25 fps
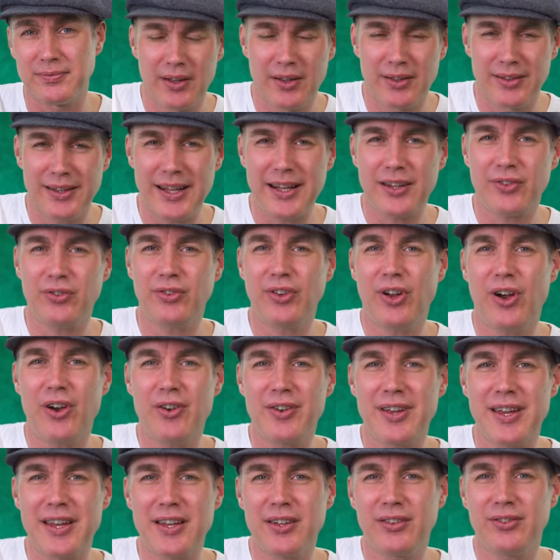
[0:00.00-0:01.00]
Next song
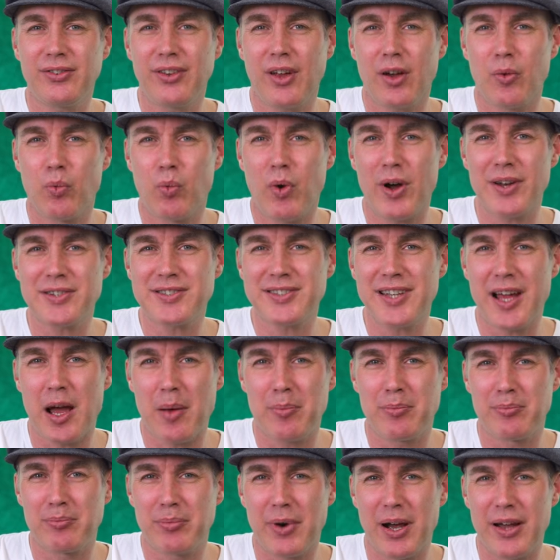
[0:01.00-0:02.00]
is What's
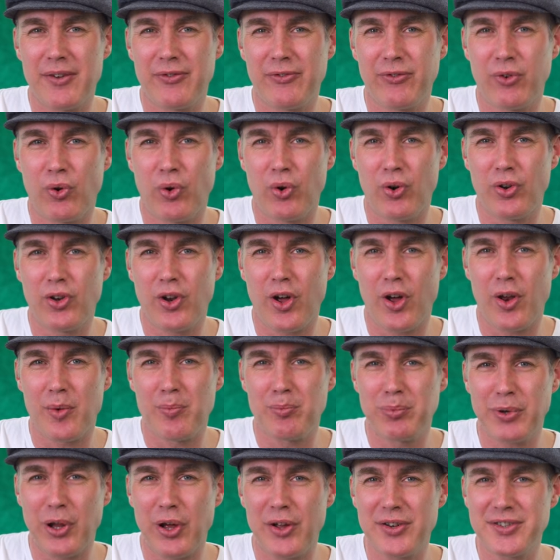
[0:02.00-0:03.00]
Up by Four Non
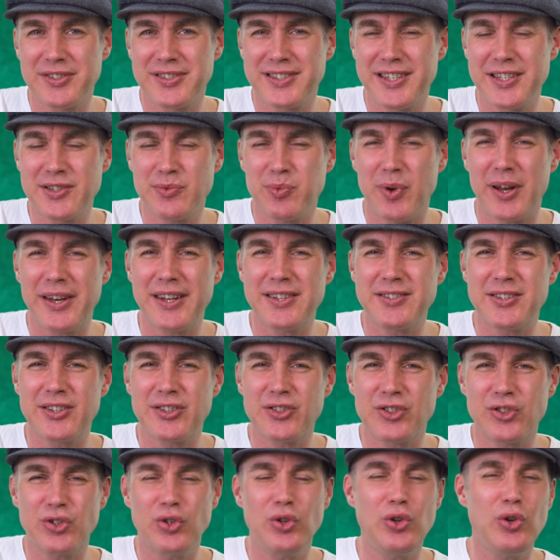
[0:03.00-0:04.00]
Blondes. This one is a
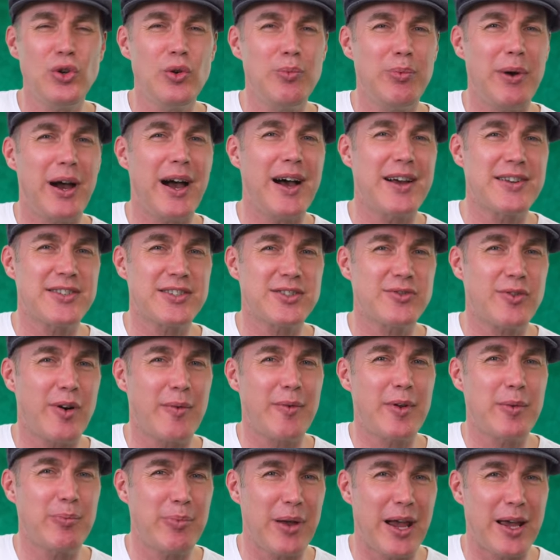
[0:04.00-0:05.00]
two bar
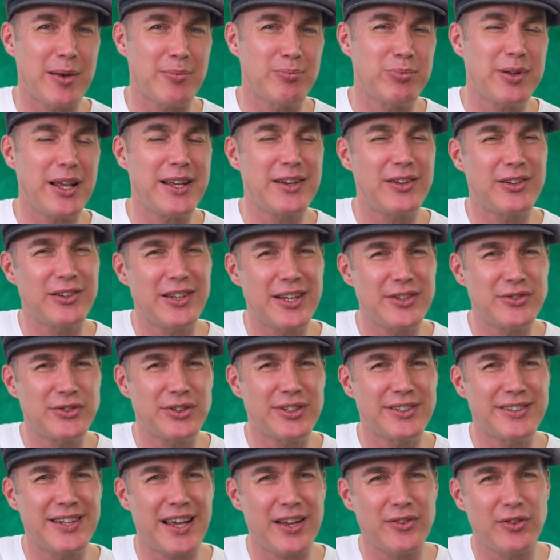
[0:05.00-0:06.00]
strumming pattern played on electric
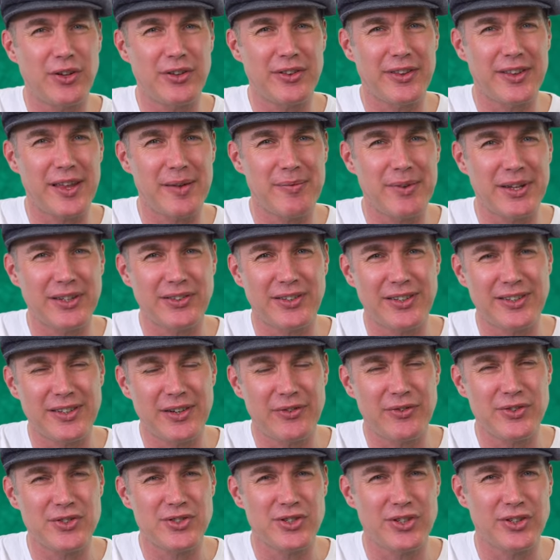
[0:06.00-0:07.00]
guitar. Not that that makes any
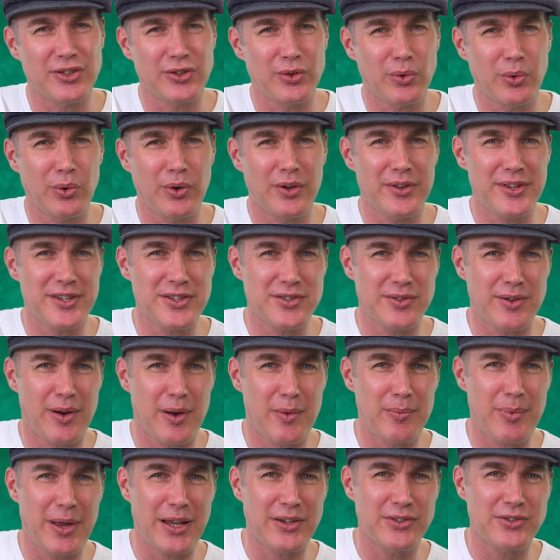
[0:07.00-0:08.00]
difference. You can do all of these
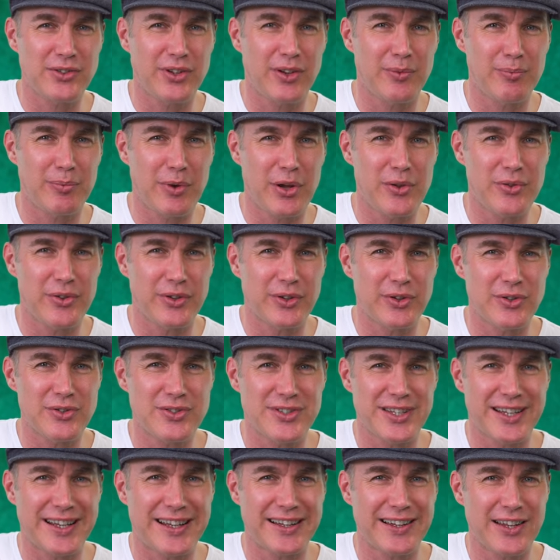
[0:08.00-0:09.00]
strumming patterns on both
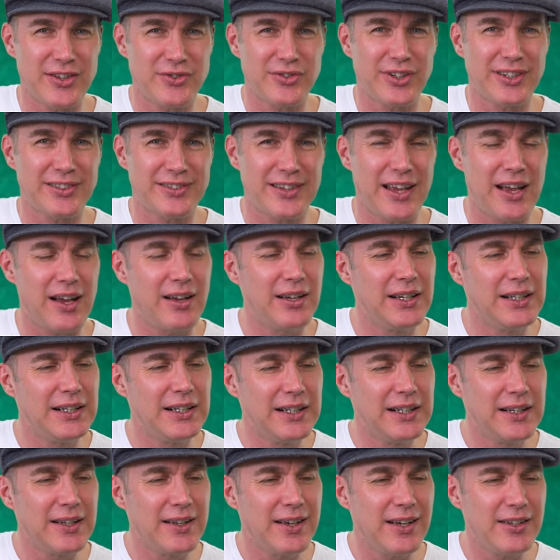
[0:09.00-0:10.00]
acoustic and electric guitar.
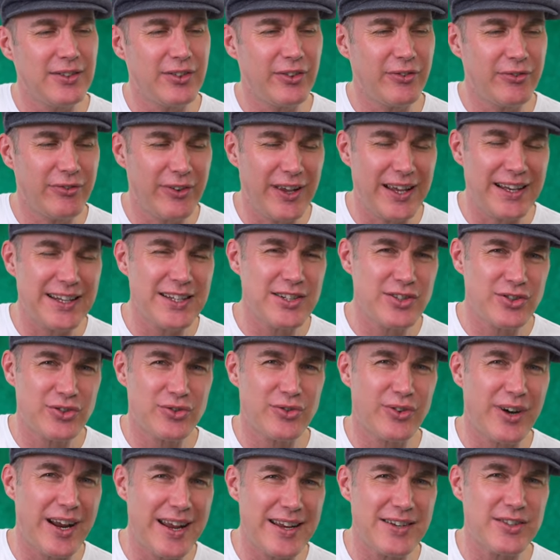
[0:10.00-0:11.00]
It's a fairly
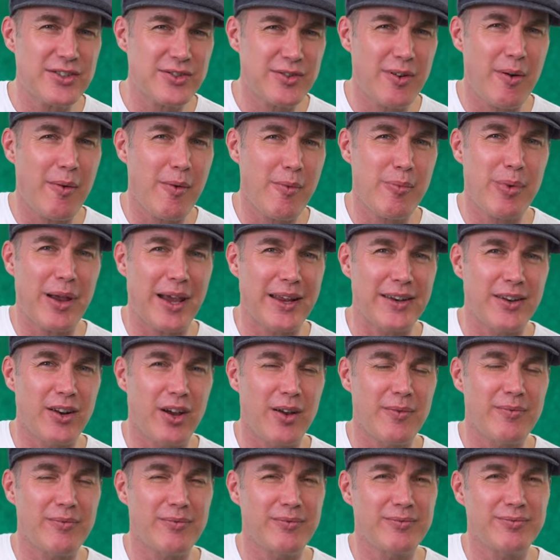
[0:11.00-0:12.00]
straight strumming pattern.
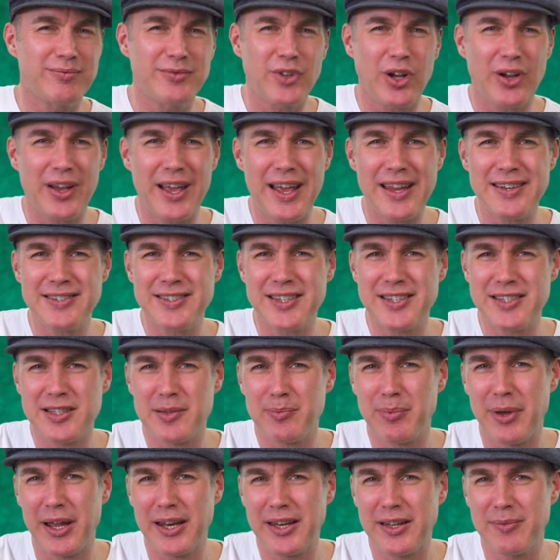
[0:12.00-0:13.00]
I'm not
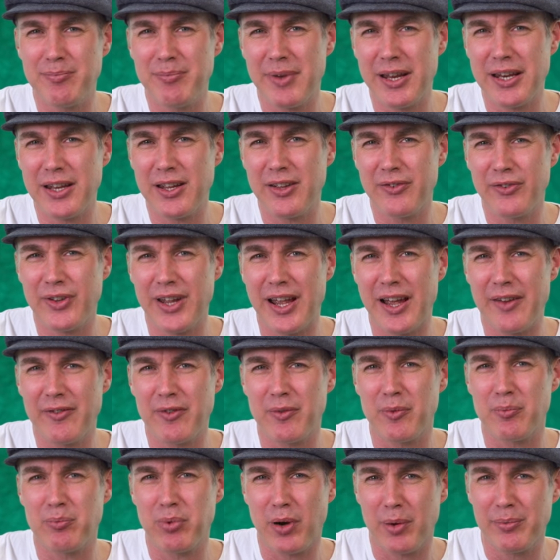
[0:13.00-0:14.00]
anticipating many of you
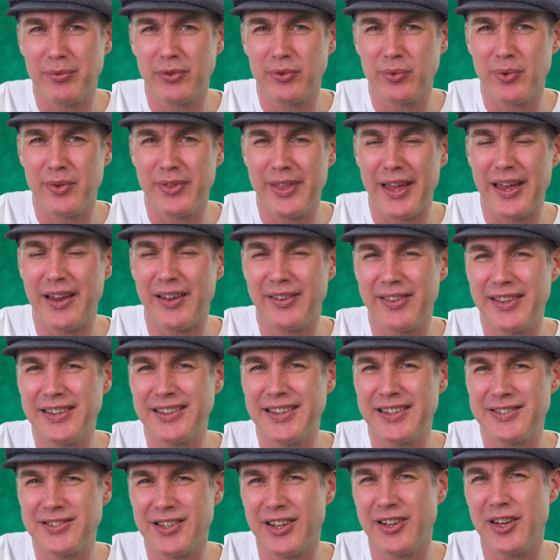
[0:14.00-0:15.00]
having problems with that. I think
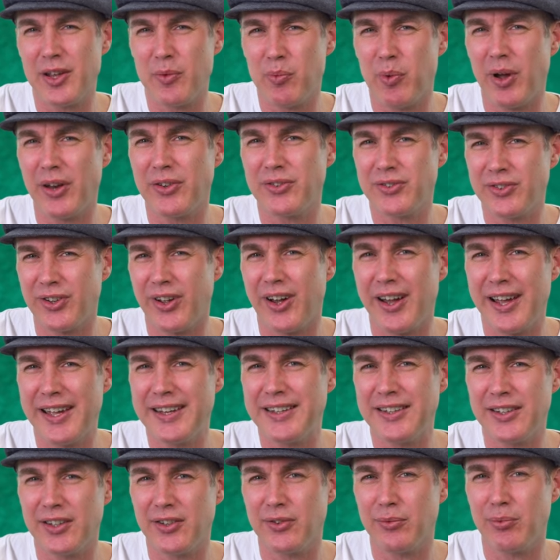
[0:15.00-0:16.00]
there's only one tie
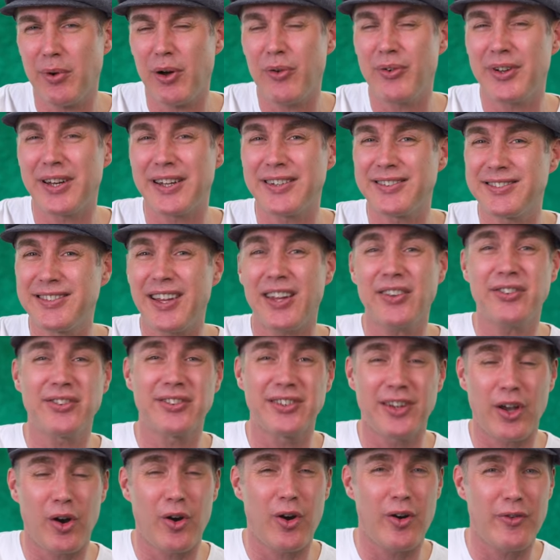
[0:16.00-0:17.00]
in it as well, and it doesn't
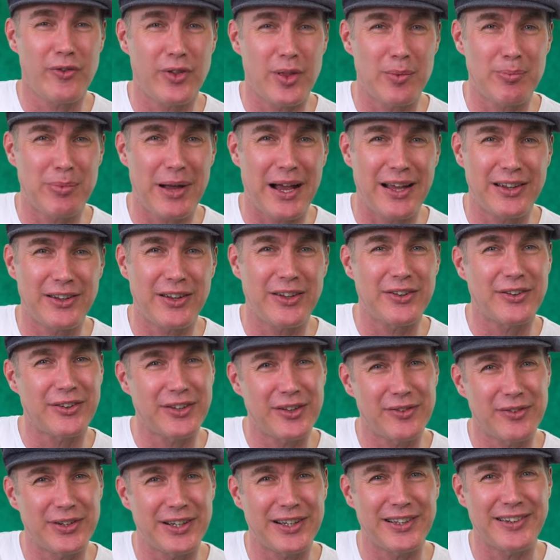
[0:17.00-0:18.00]
go over the bar line. I'll
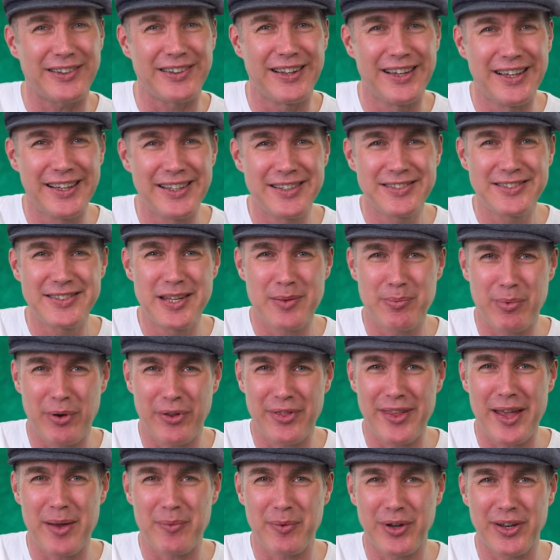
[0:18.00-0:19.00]
give you a little tip on
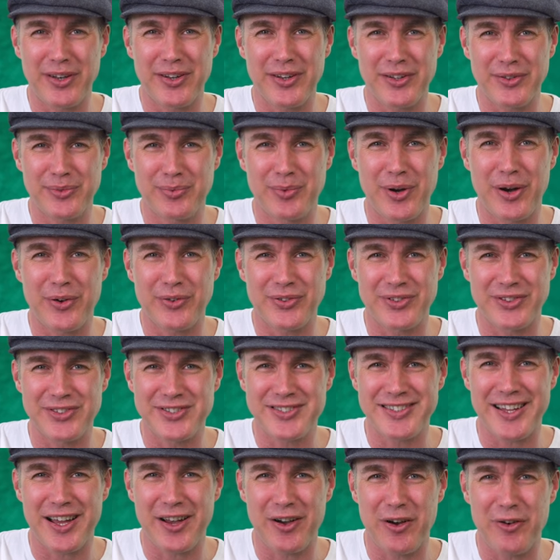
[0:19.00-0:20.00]
that one as well to
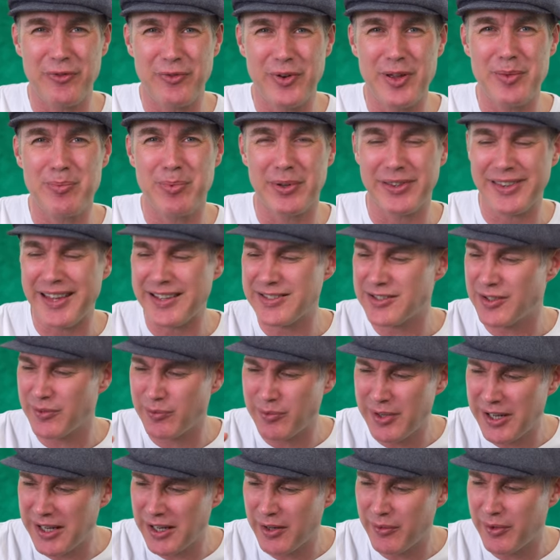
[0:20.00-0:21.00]
start off with, but that's a
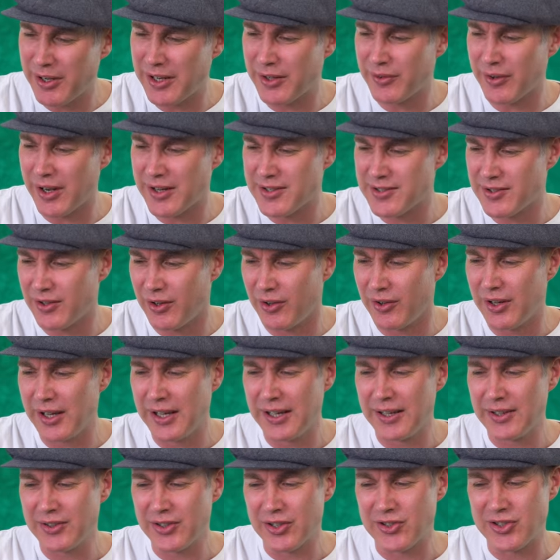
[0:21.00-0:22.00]
really, really great song
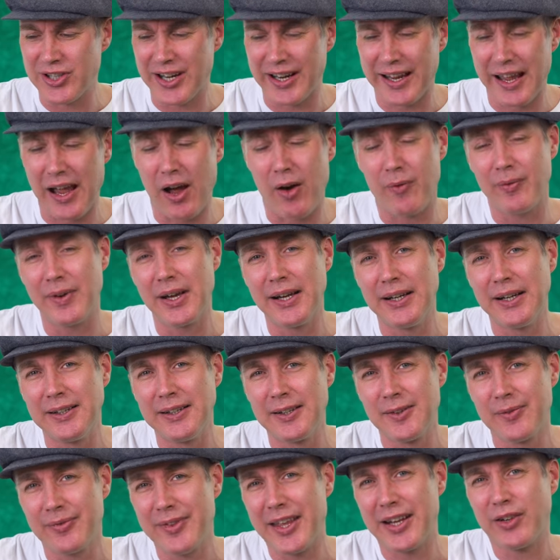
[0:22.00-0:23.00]
to check out.
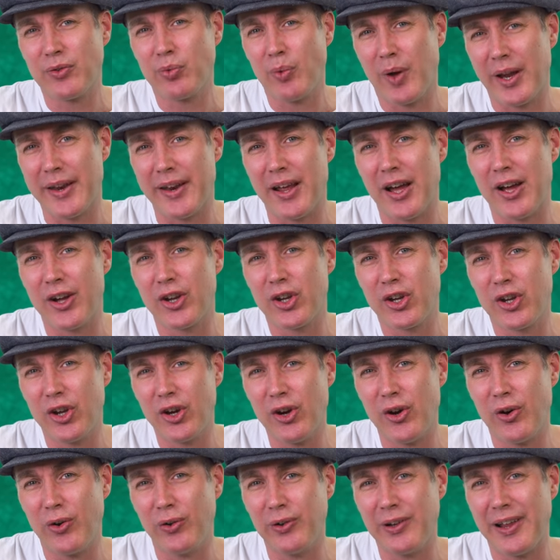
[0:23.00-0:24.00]
Next one, A
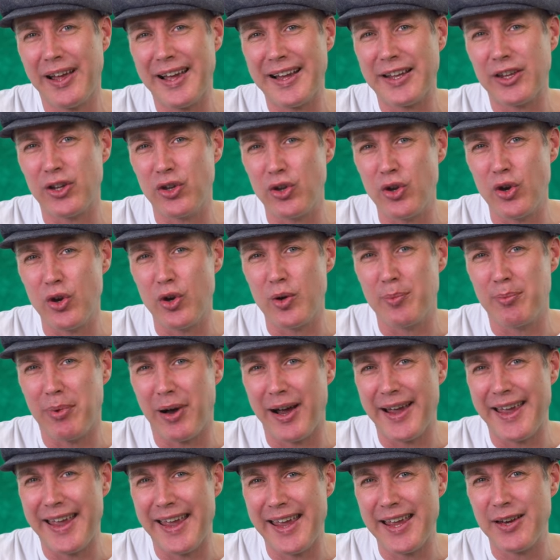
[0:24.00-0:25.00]
Girl Like You
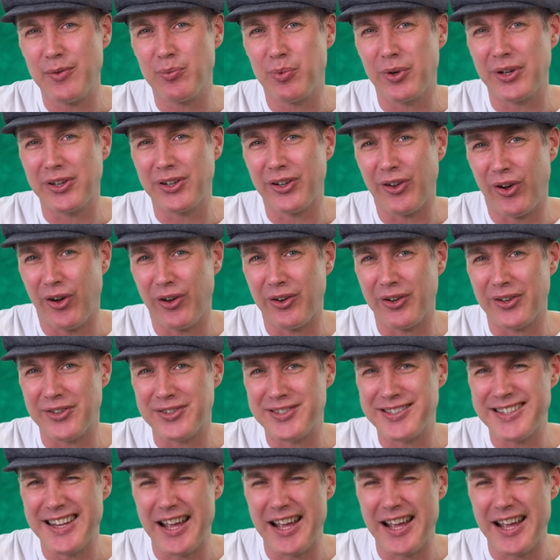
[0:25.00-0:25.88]
by Edwyn Collins.